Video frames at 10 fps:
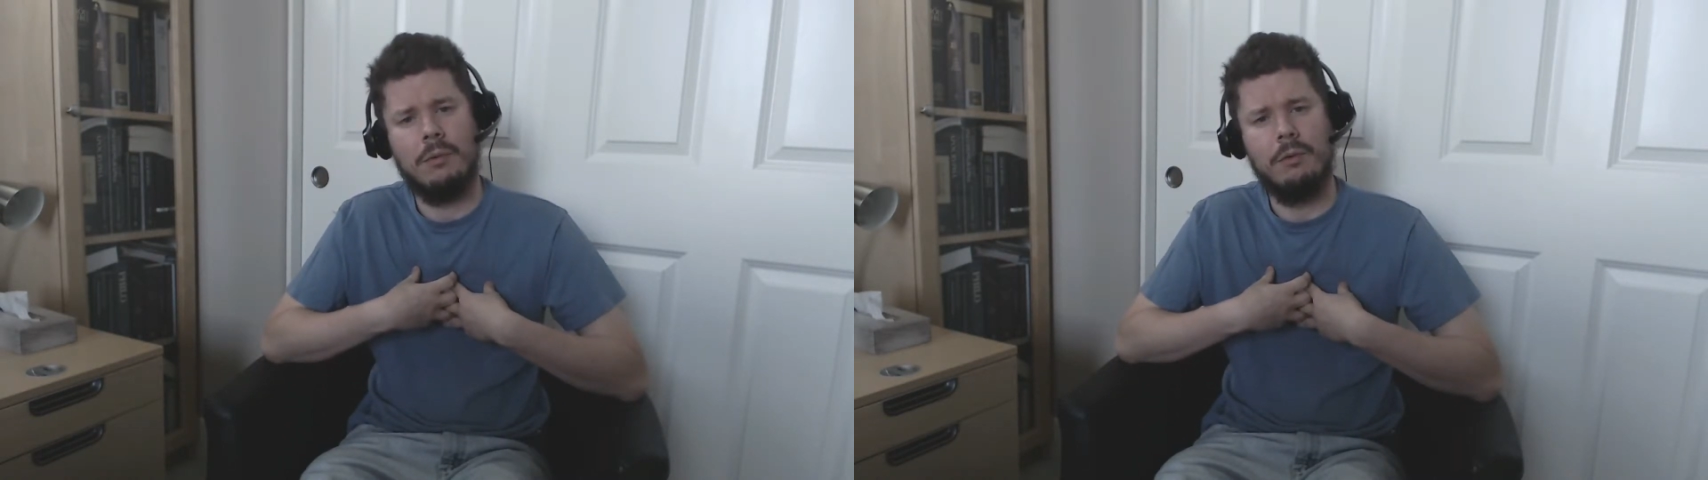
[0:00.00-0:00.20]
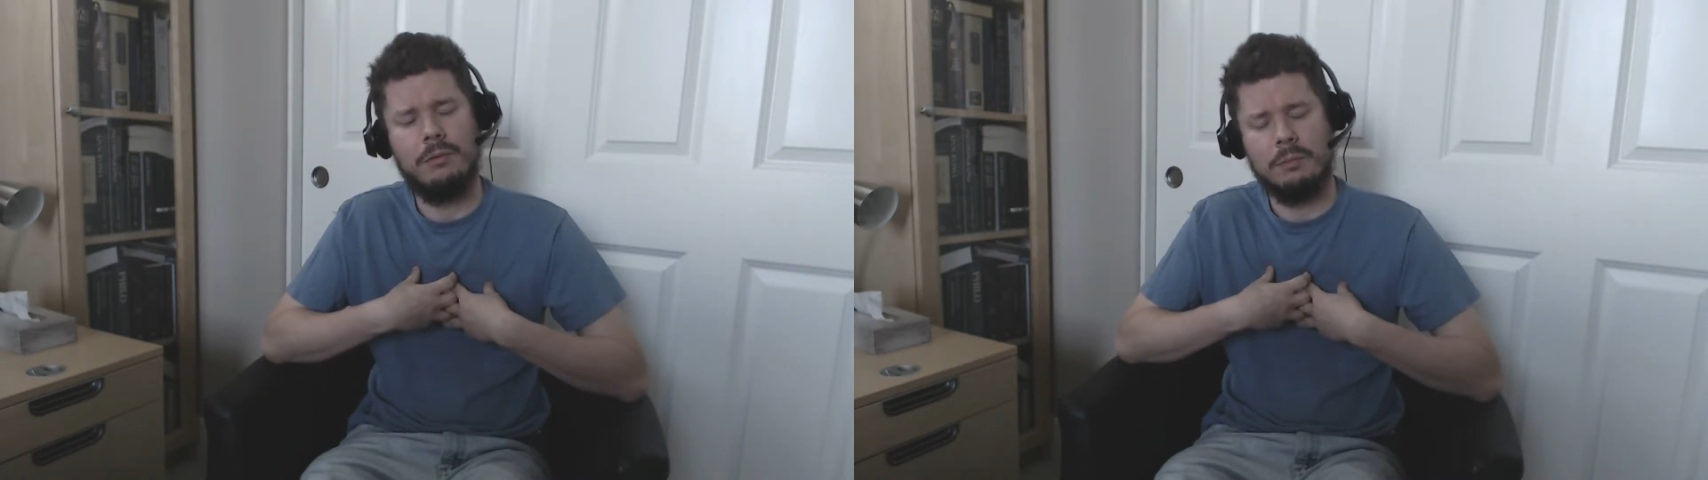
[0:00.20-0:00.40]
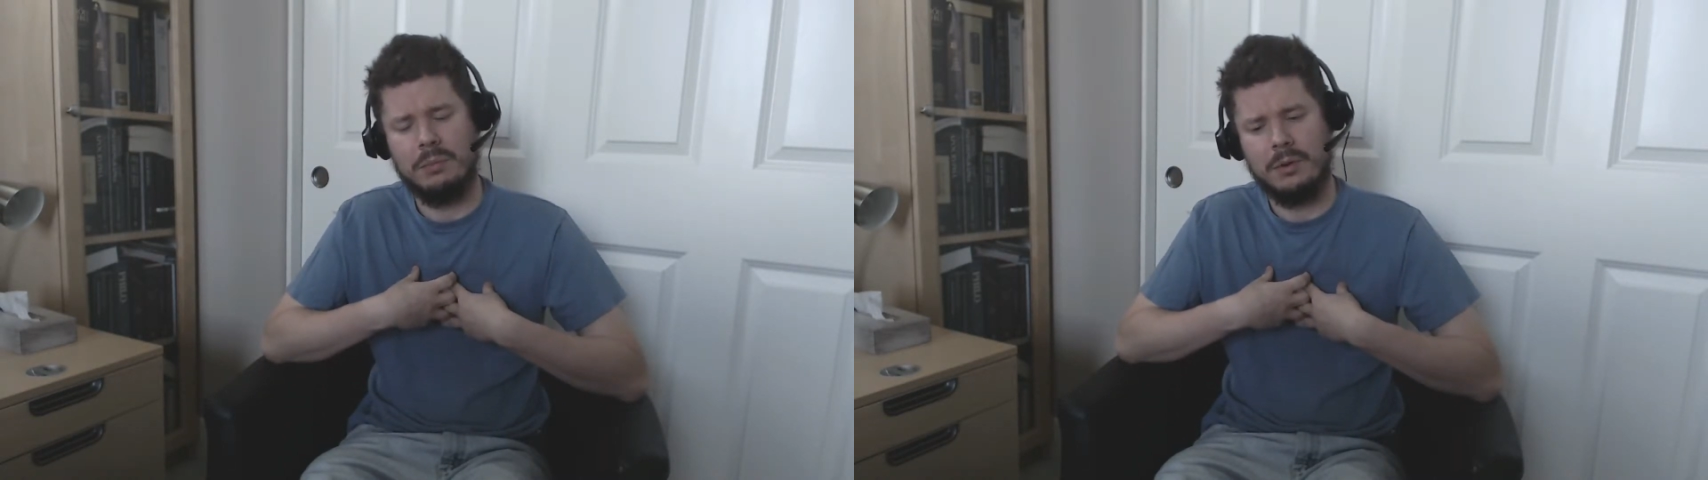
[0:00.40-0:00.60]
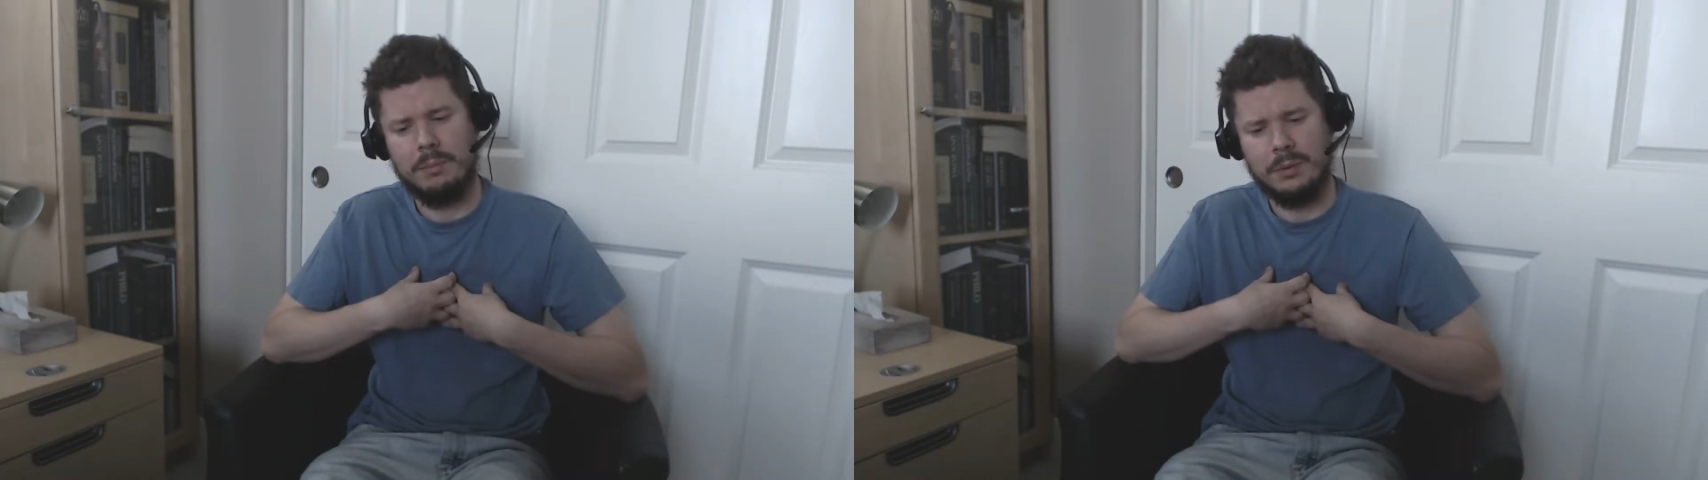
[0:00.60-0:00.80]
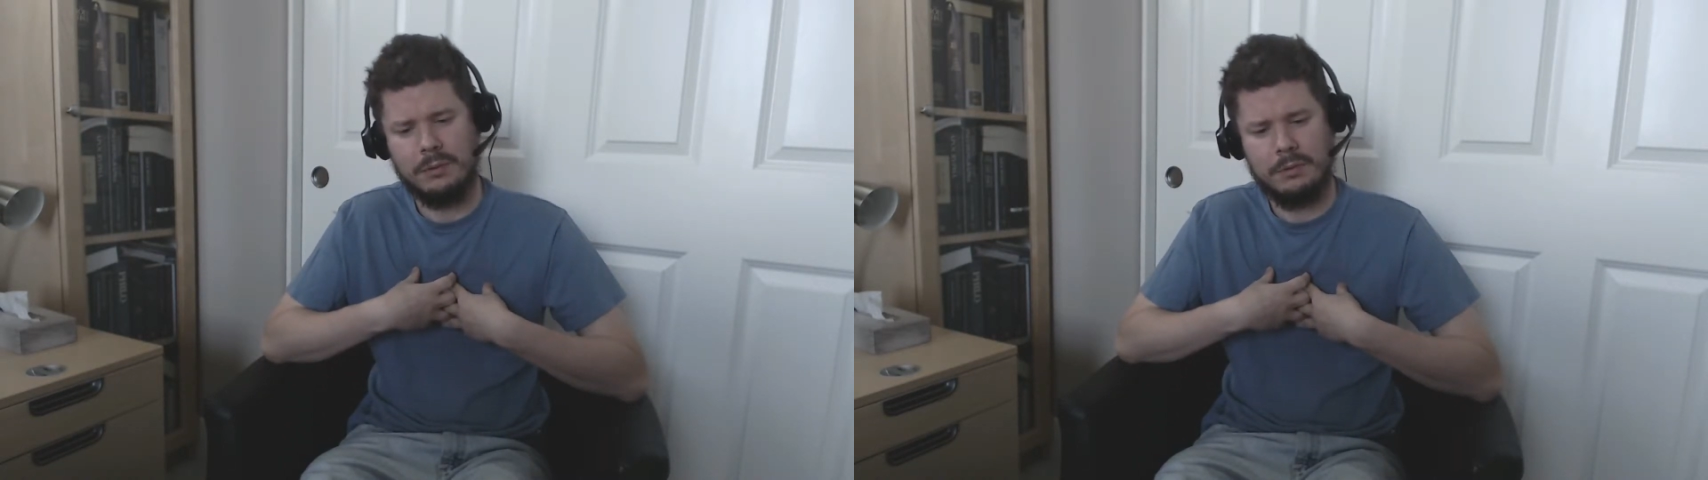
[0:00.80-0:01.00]
roles and
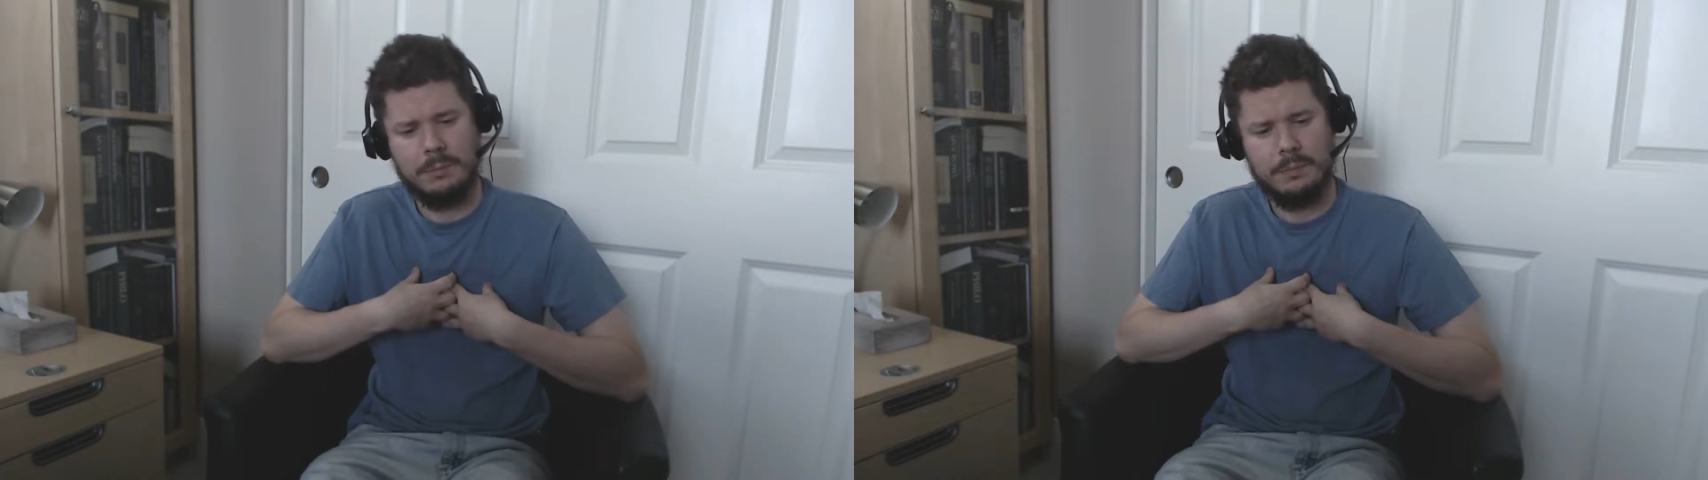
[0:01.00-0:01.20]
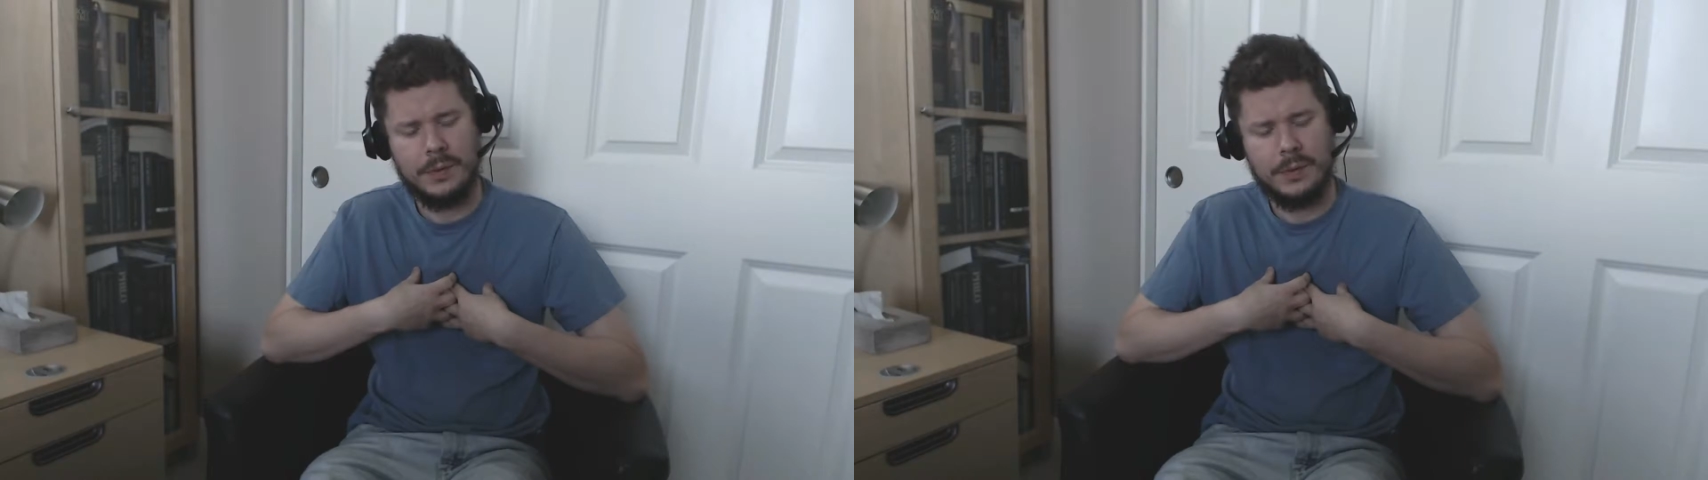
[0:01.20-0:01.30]
purpose.